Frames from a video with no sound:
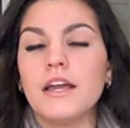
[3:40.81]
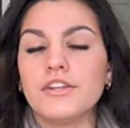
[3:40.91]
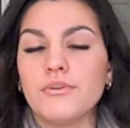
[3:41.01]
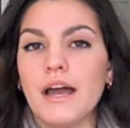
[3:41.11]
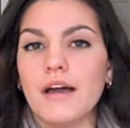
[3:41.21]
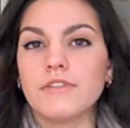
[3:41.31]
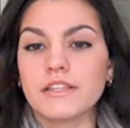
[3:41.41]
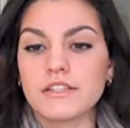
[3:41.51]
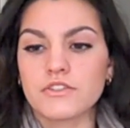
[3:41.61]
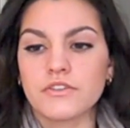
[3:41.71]
and you have,
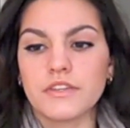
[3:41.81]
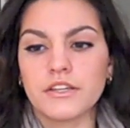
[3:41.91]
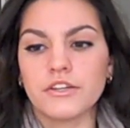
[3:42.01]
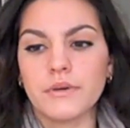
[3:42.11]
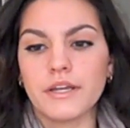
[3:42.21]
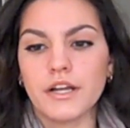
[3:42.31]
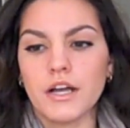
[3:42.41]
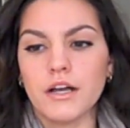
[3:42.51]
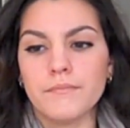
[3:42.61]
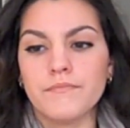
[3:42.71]
like, this good thing going,
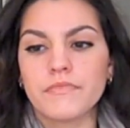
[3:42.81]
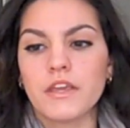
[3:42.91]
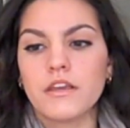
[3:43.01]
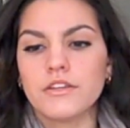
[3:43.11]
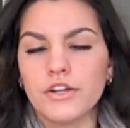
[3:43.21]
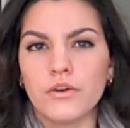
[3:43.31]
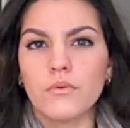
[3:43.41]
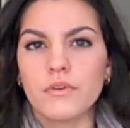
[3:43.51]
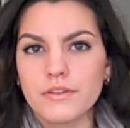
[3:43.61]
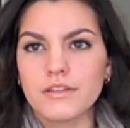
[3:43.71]
um, you
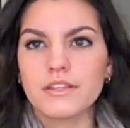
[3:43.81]
know,